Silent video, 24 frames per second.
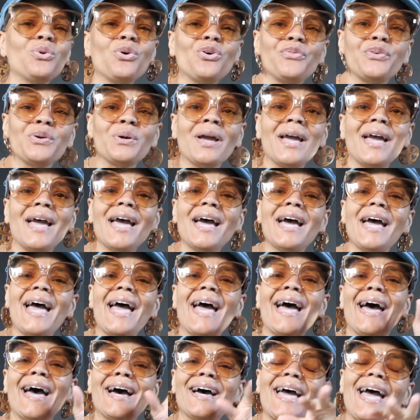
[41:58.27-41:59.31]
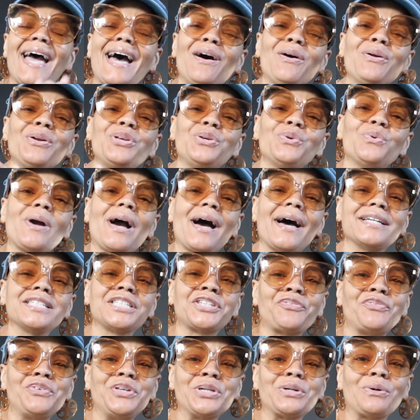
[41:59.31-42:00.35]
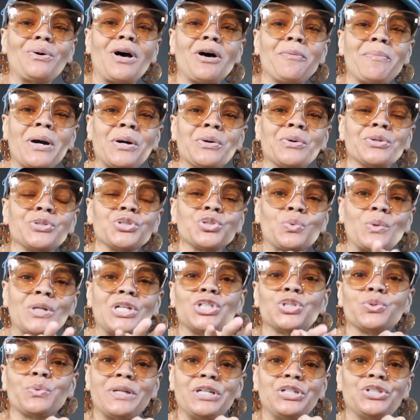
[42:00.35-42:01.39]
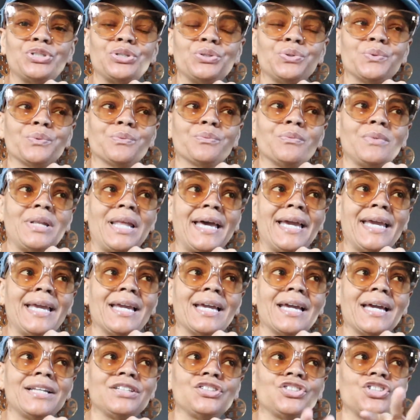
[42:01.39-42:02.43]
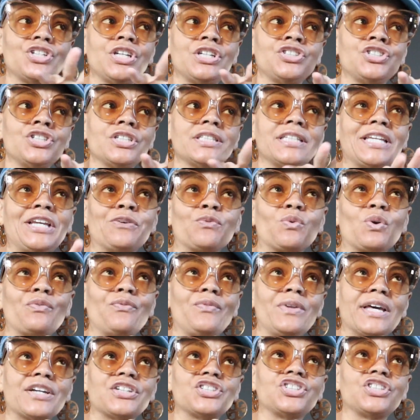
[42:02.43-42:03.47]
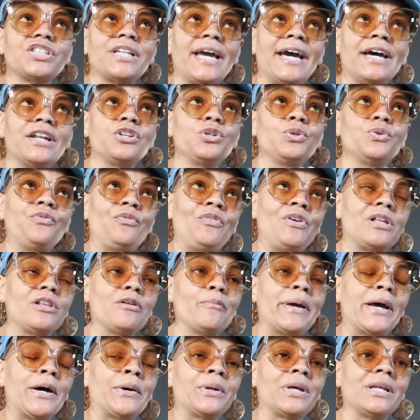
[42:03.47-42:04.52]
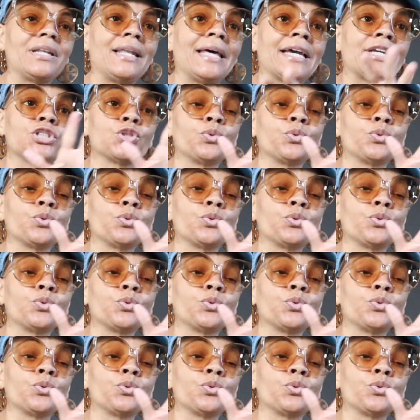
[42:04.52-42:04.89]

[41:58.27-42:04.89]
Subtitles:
know if it, how do you guys feel about 2022? Like, just in reflection, how do you feel about it? Like,